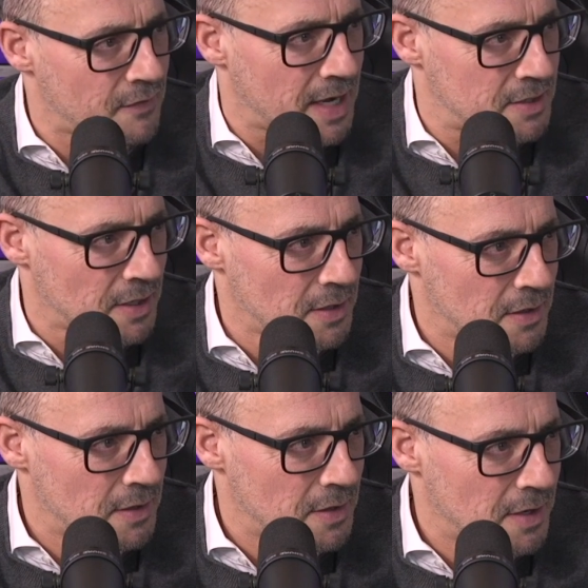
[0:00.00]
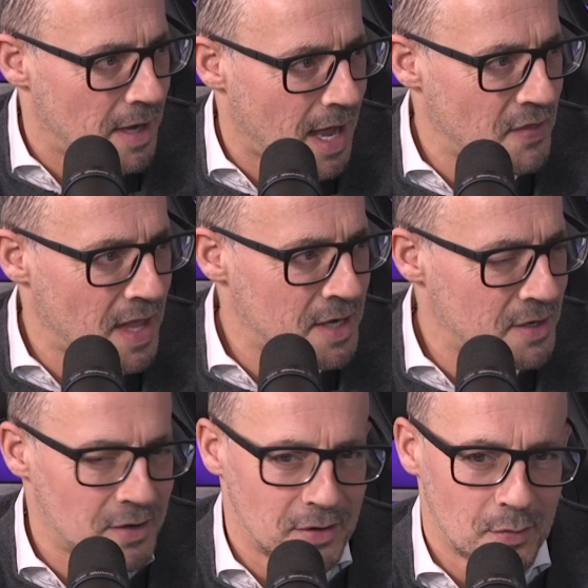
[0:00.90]
elevator and
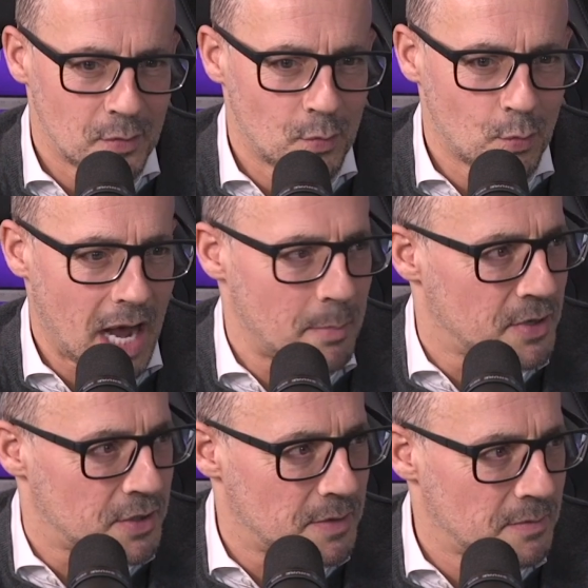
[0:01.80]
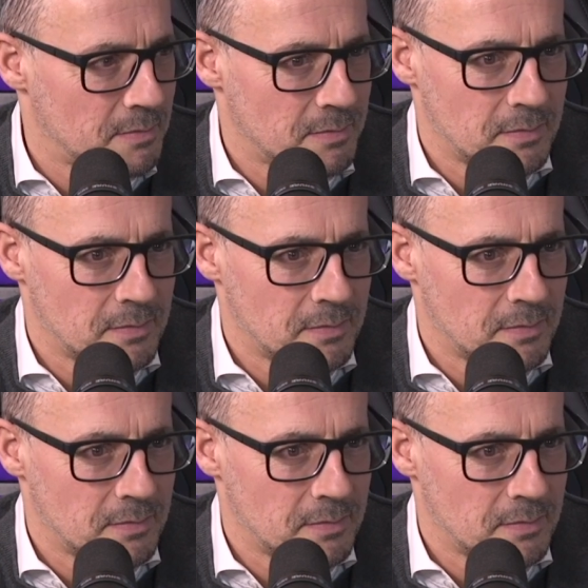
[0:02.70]
then what happens?